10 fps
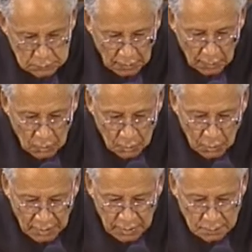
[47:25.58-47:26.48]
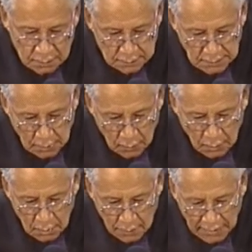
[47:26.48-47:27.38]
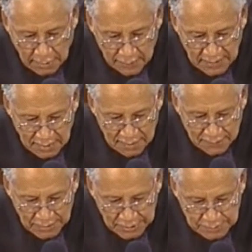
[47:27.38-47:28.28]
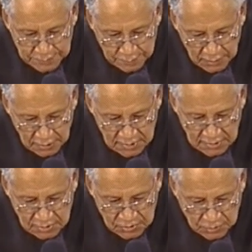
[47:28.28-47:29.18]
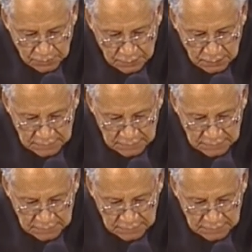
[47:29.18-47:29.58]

I'm going to quit. I don't want nobody mad at me, but it is true.